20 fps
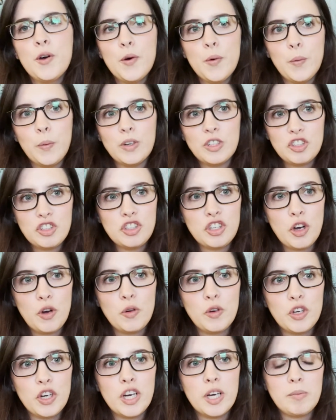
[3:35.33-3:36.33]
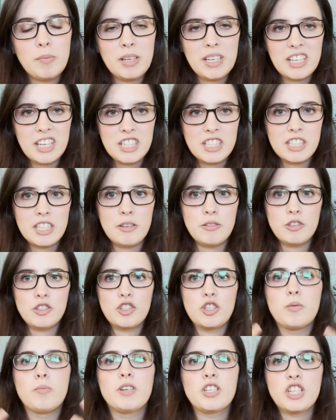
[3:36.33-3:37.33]
was so good because there
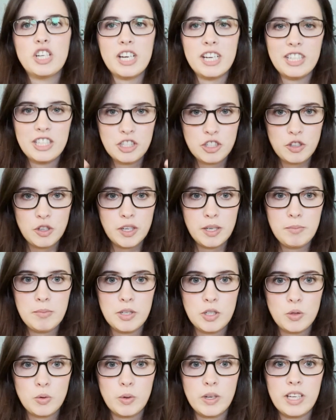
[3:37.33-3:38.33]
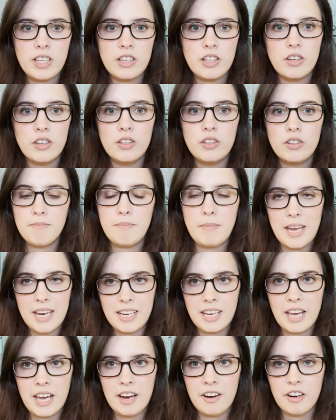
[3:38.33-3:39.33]
was so much history between the
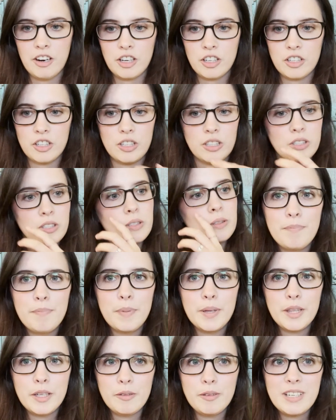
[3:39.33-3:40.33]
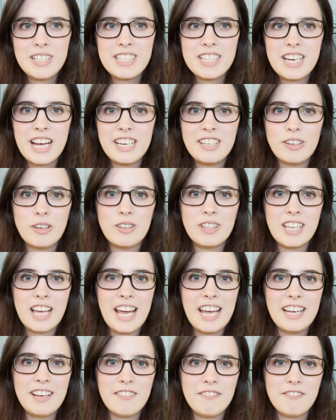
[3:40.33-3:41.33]
main characters. But the reason I don't
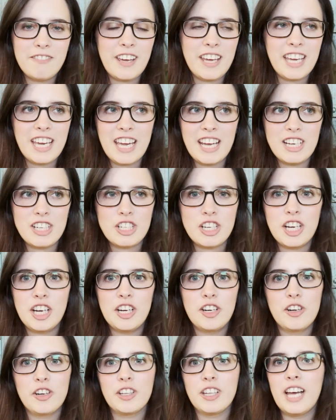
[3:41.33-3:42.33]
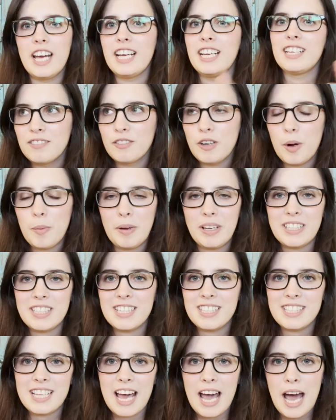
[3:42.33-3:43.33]
like vacation or like
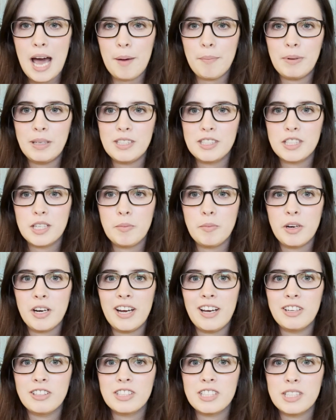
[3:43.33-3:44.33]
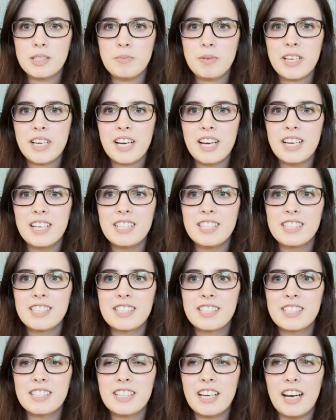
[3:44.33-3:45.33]
romances that happen somewhere else is
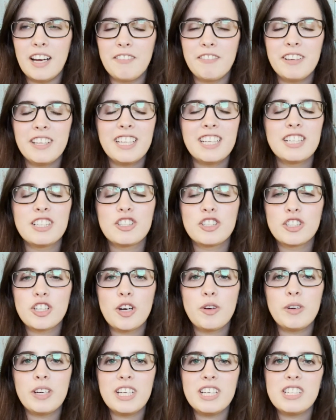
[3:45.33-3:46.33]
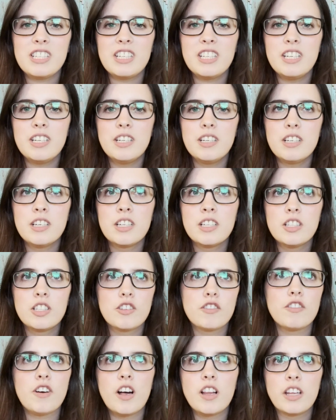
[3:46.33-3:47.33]
because I feel like it's so easy
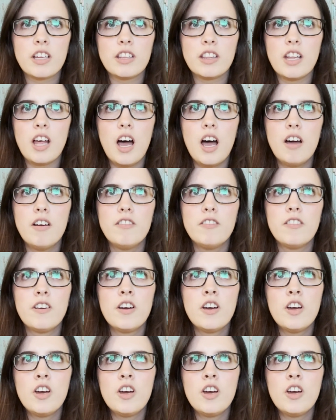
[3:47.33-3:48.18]
to fall in love